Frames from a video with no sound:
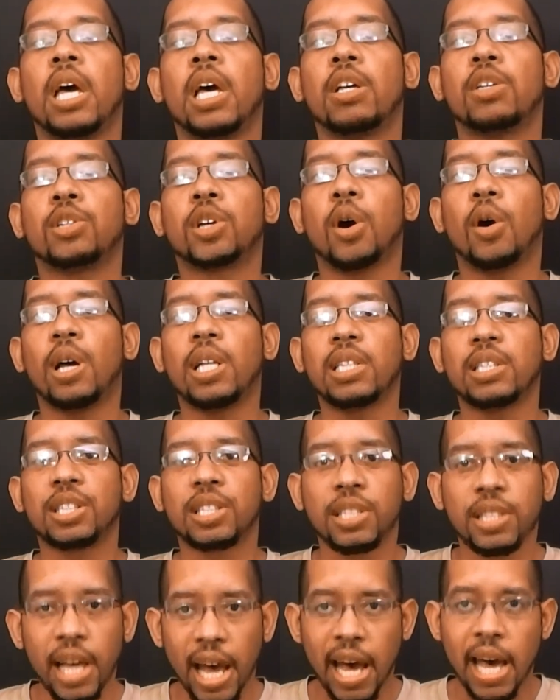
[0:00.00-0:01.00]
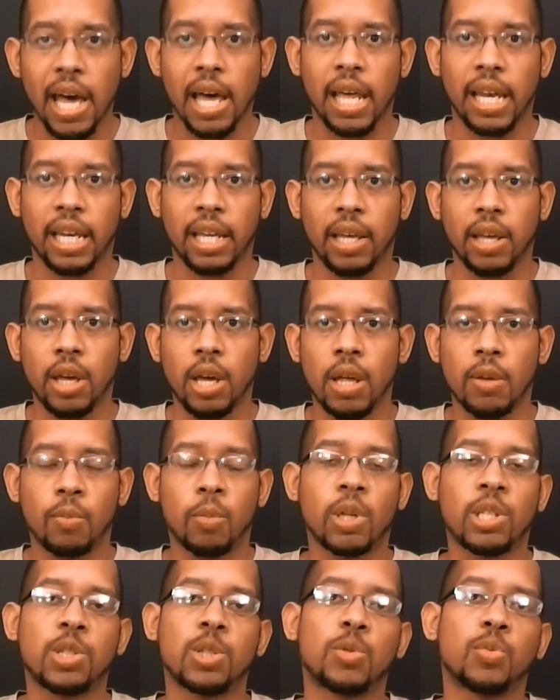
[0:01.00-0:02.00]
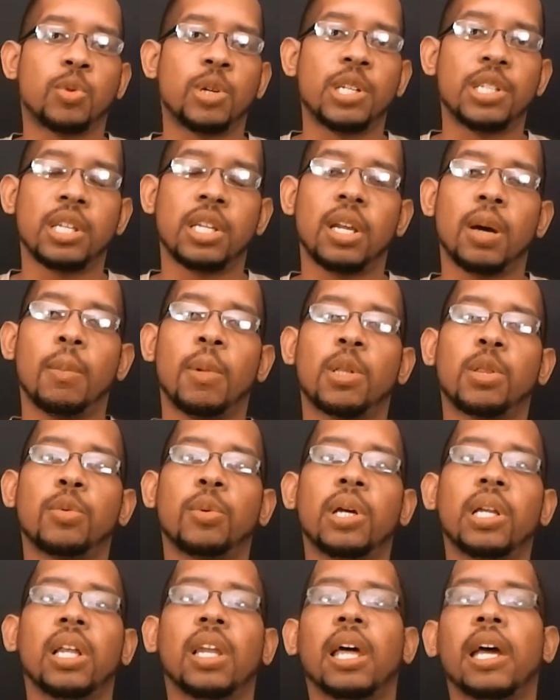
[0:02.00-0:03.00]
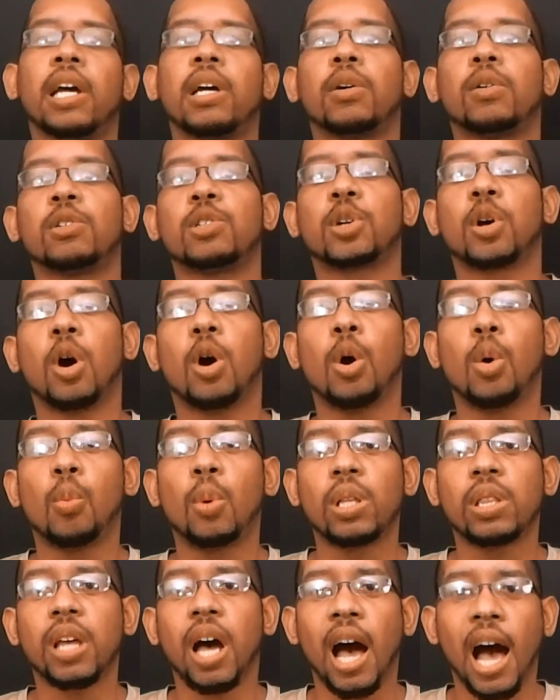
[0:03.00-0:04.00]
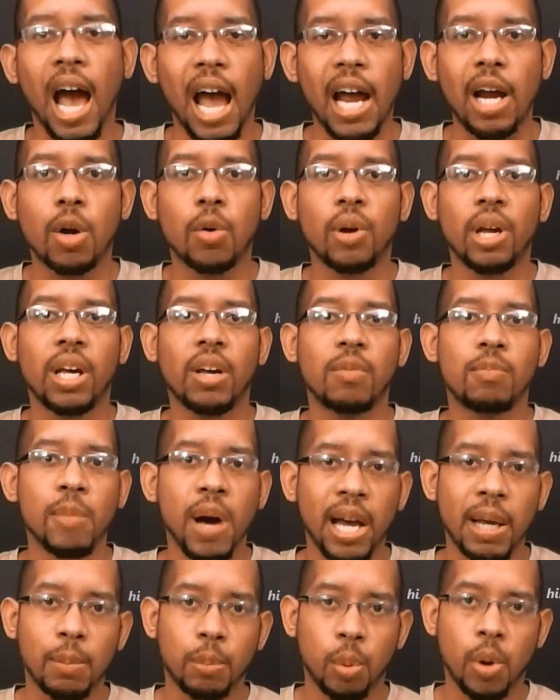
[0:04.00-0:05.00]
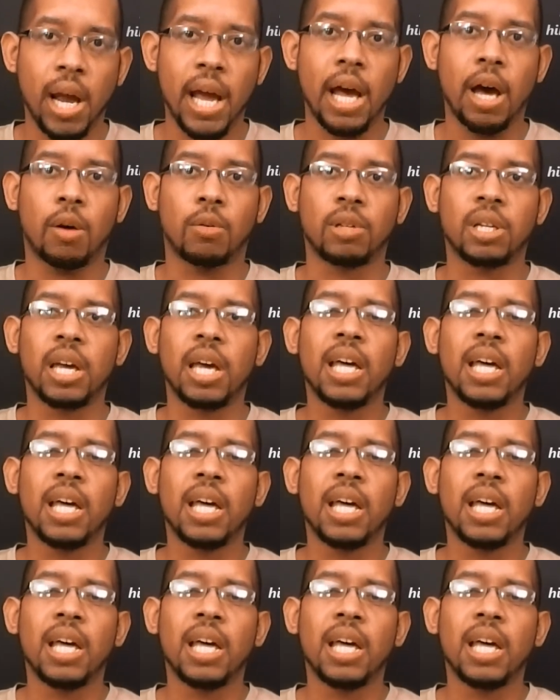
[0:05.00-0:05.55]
So instead, which is reason number 3, the Lakers go with the hiring of Mike Brown.